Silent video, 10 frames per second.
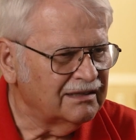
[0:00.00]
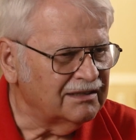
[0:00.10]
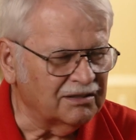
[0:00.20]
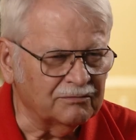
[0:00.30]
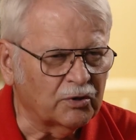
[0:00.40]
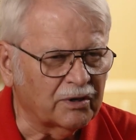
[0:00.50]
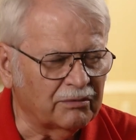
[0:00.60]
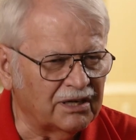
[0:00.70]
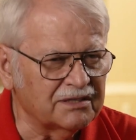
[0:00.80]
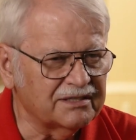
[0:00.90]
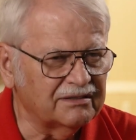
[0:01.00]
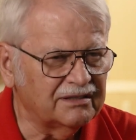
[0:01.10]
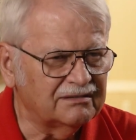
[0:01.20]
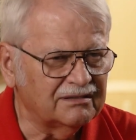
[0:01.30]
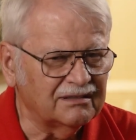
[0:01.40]
you know mortar rounds. You
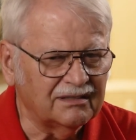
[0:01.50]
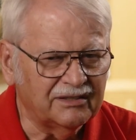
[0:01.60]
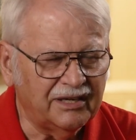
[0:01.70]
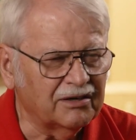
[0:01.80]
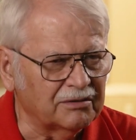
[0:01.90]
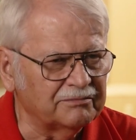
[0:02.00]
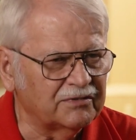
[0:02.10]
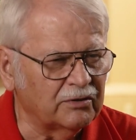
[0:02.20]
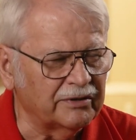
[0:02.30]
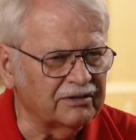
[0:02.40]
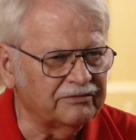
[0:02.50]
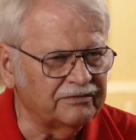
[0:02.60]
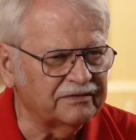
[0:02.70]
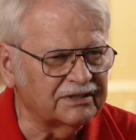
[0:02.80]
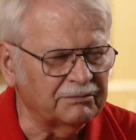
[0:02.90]
you hear them going
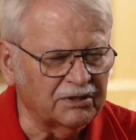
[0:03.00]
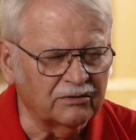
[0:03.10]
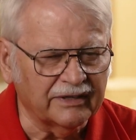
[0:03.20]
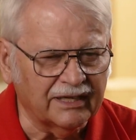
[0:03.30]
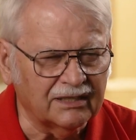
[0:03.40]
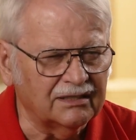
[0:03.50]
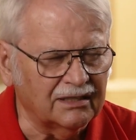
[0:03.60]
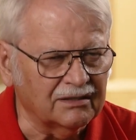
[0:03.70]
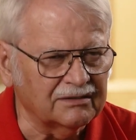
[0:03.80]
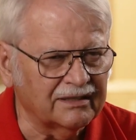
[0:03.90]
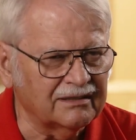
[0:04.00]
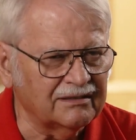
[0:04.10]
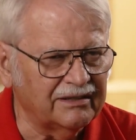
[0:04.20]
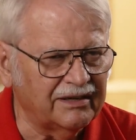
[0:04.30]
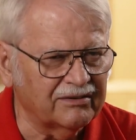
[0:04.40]
coming overhead. You know,
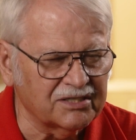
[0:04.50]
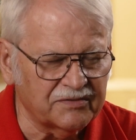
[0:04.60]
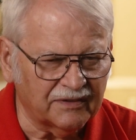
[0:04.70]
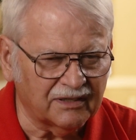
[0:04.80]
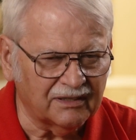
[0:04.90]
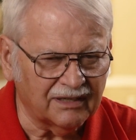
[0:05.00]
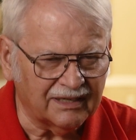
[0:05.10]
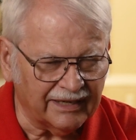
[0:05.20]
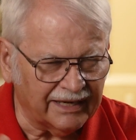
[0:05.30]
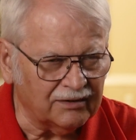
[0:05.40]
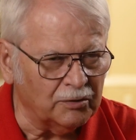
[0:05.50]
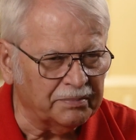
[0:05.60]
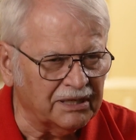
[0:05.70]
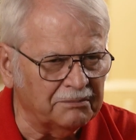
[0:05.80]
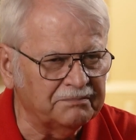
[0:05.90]
then you hear this flare ignite,
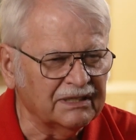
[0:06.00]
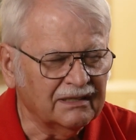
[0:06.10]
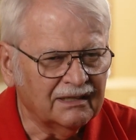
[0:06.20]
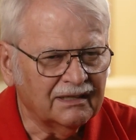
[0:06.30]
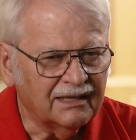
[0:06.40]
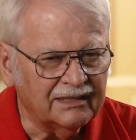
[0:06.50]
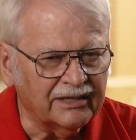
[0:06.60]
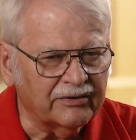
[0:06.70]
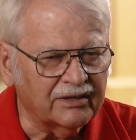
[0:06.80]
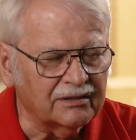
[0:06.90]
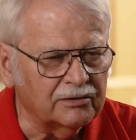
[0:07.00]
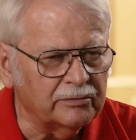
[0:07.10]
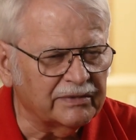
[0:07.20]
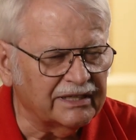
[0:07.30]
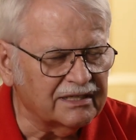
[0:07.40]
open up, and the area
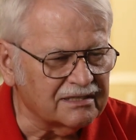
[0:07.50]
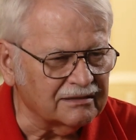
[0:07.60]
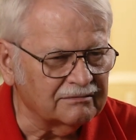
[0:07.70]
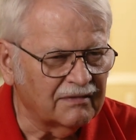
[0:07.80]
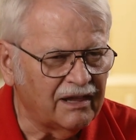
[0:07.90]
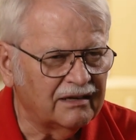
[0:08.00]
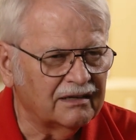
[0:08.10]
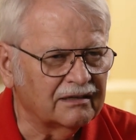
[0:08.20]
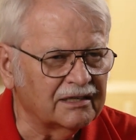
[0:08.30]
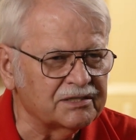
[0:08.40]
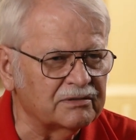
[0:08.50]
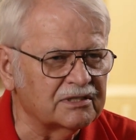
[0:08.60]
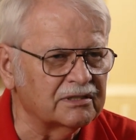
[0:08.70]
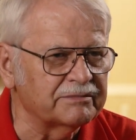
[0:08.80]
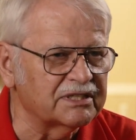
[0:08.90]
illuminates, and guess what
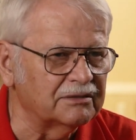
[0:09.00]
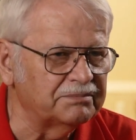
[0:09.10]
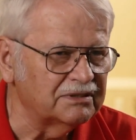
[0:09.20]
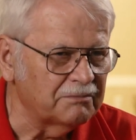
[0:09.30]
jumps up?